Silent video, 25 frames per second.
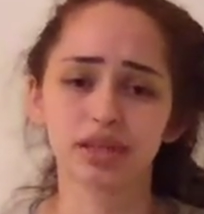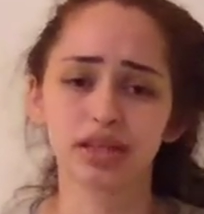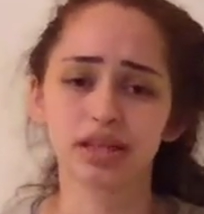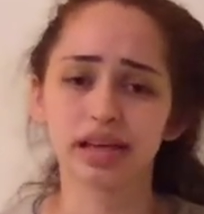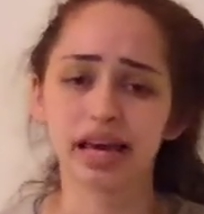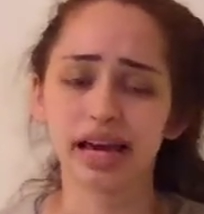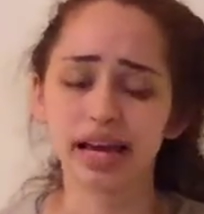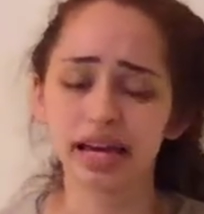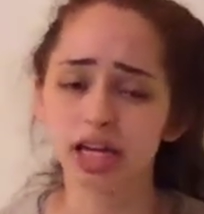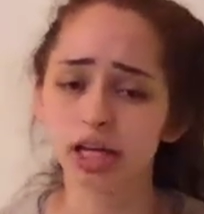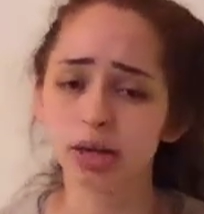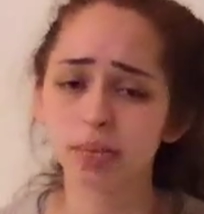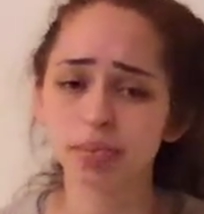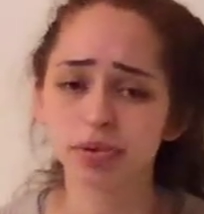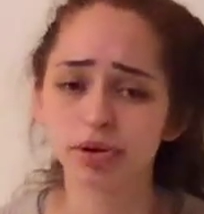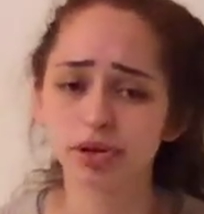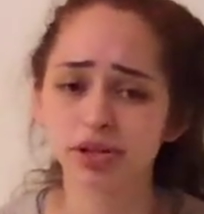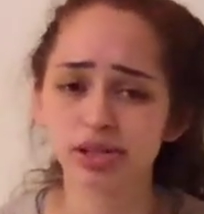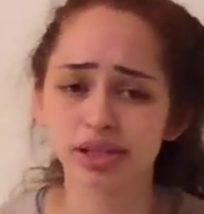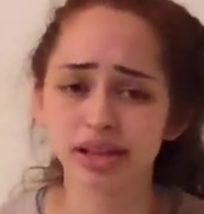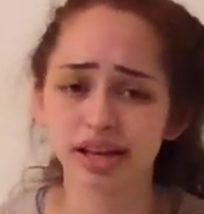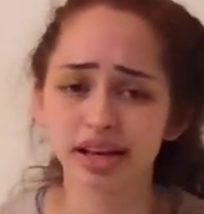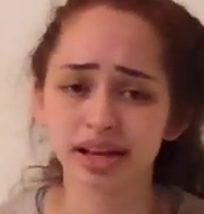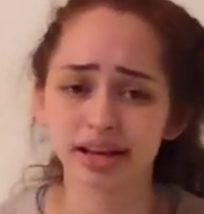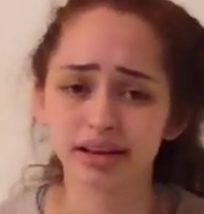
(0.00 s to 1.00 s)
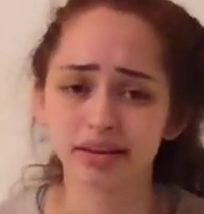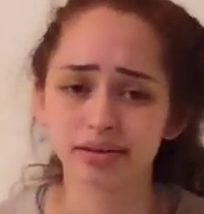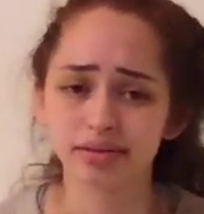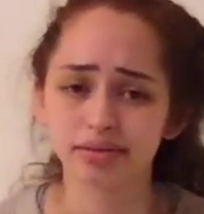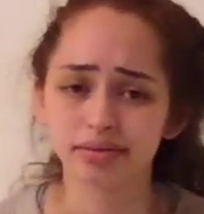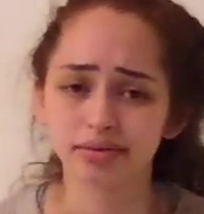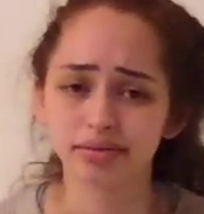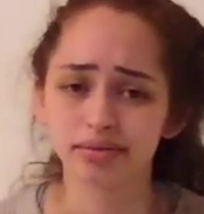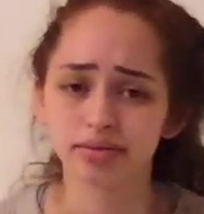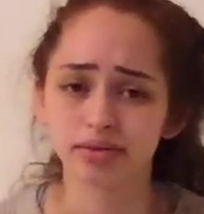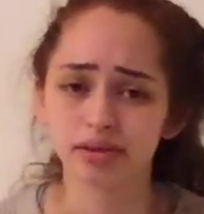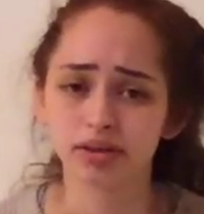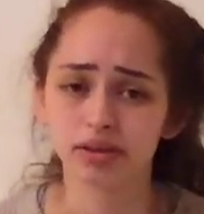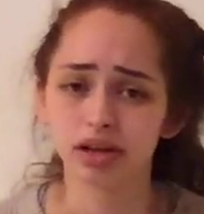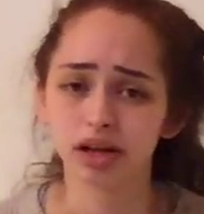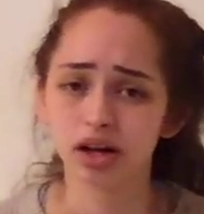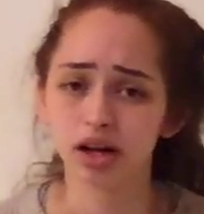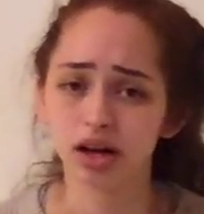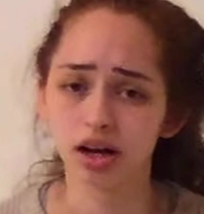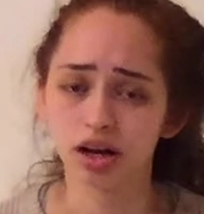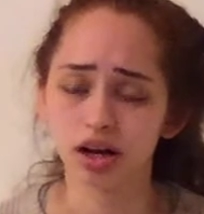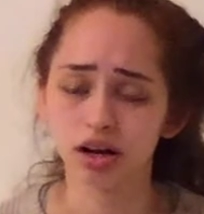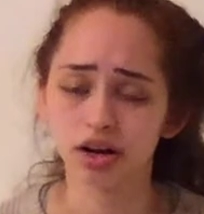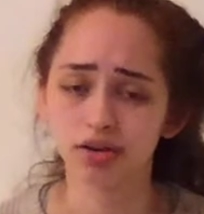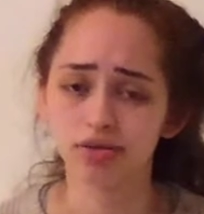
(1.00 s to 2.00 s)
80%
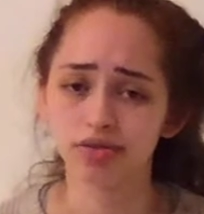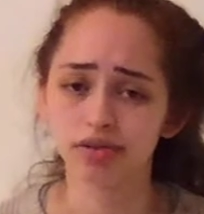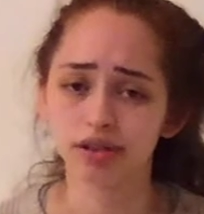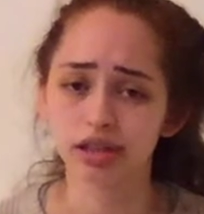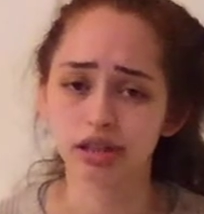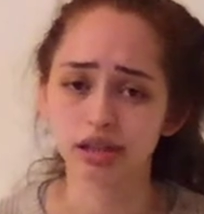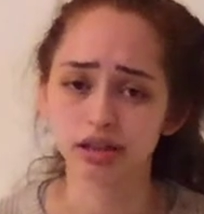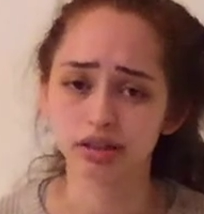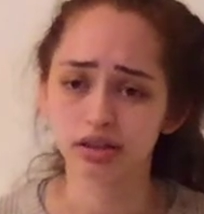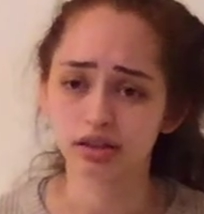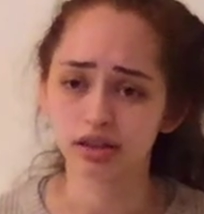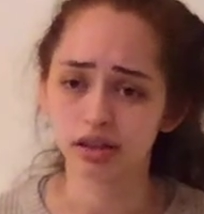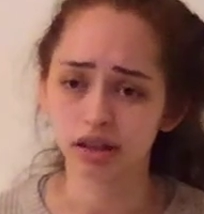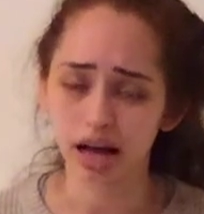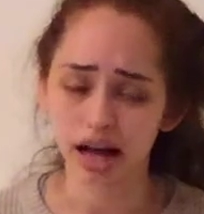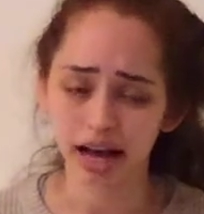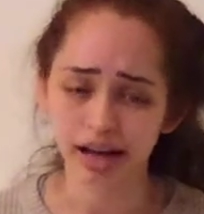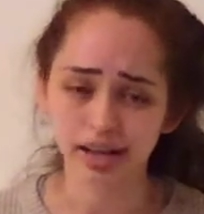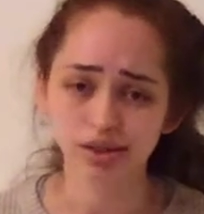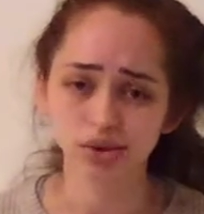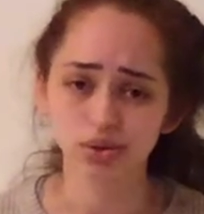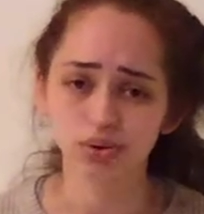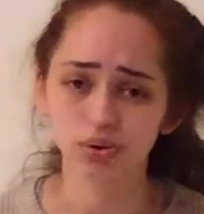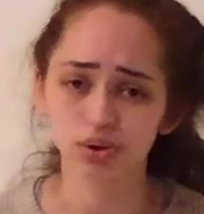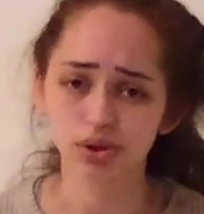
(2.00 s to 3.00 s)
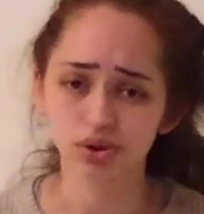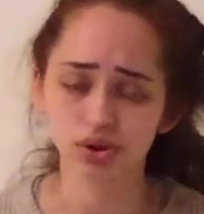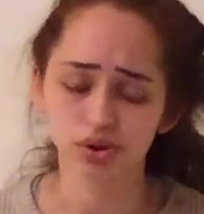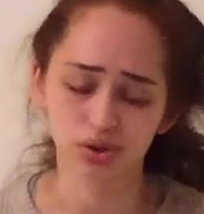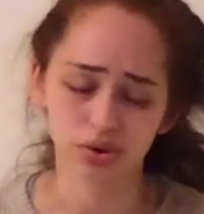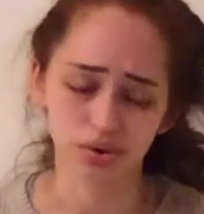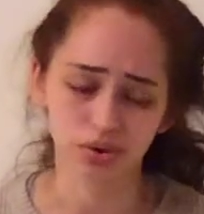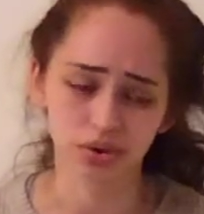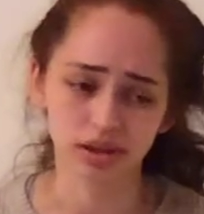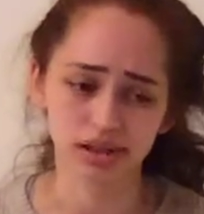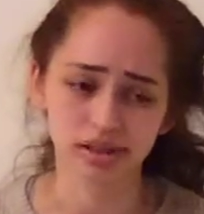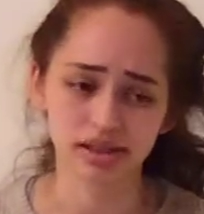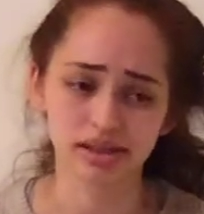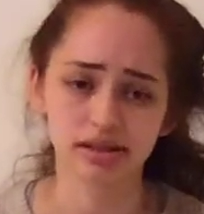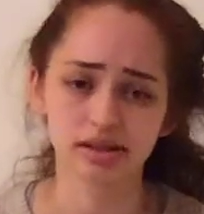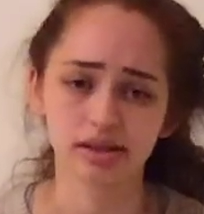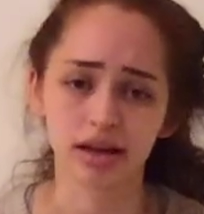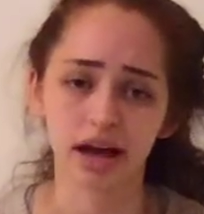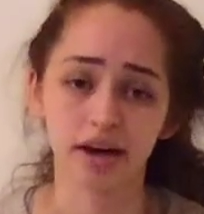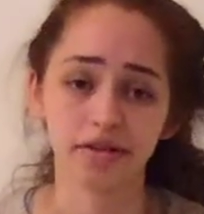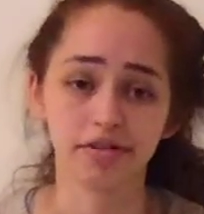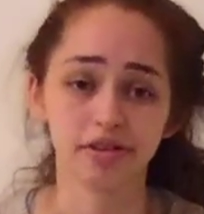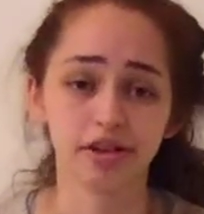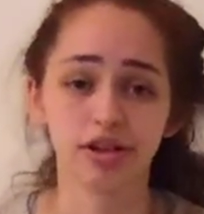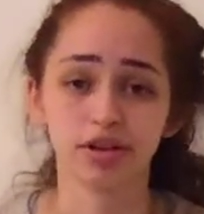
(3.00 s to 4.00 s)
of high school students
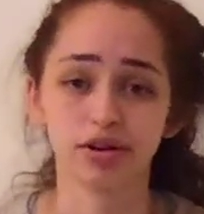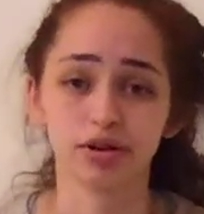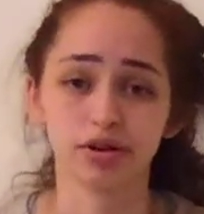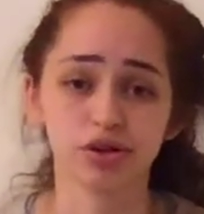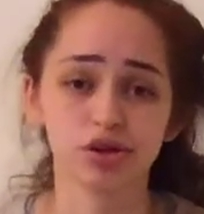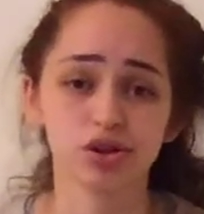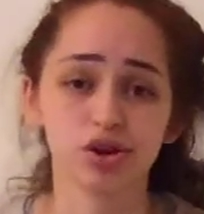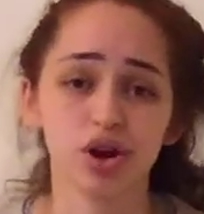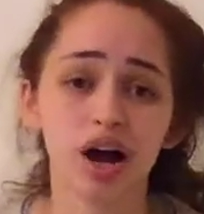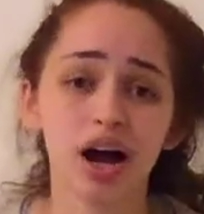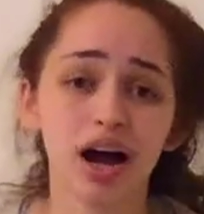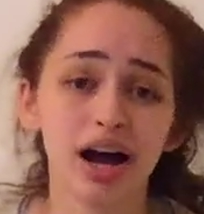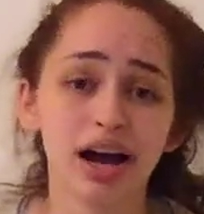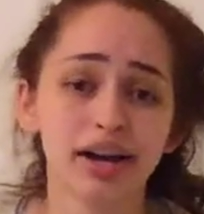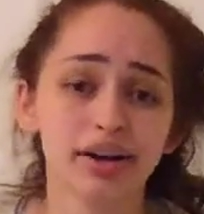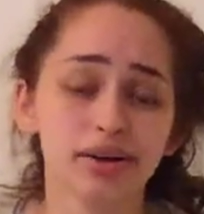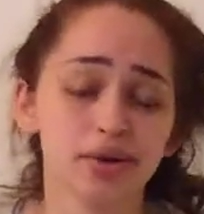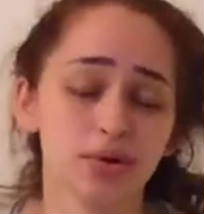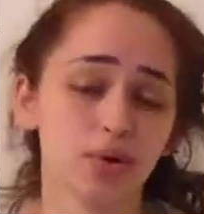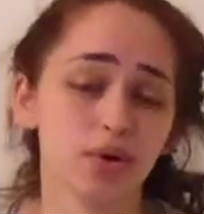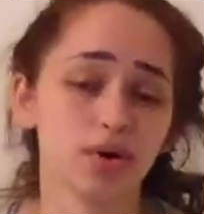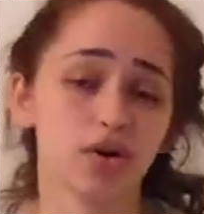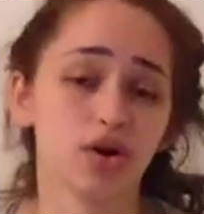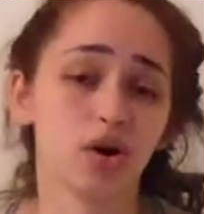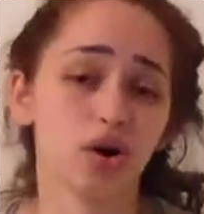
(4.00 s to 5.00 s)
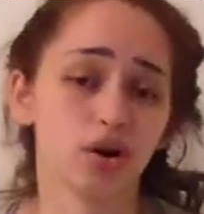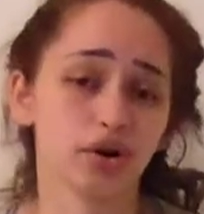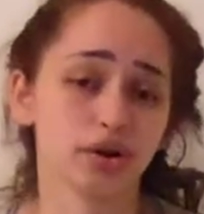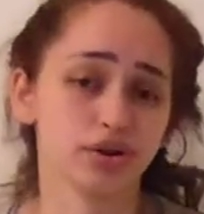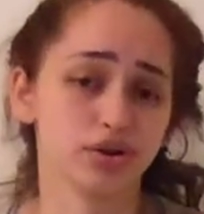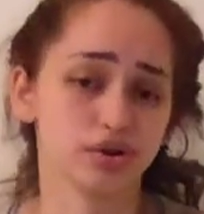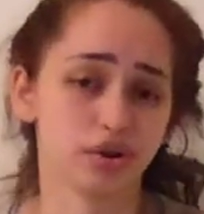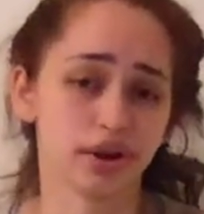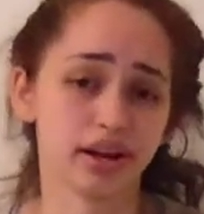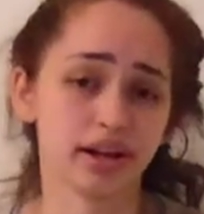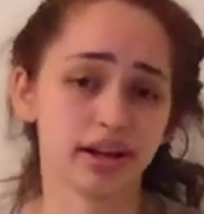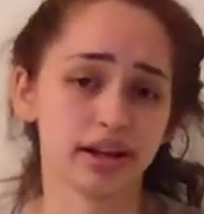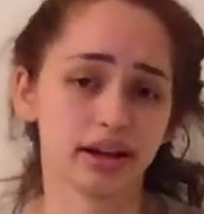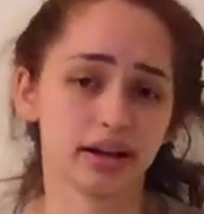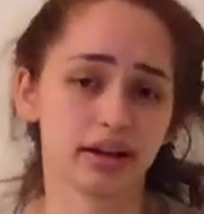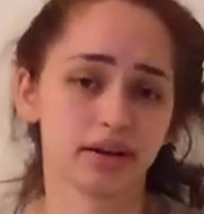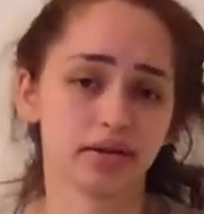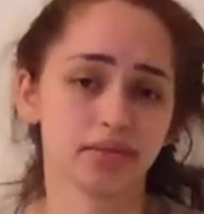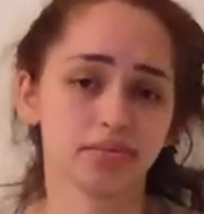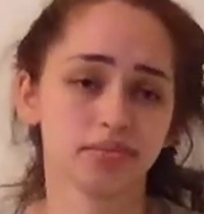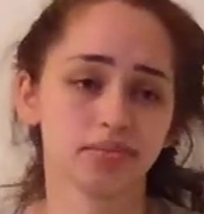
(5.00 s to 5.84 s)
have either tried or are drinking.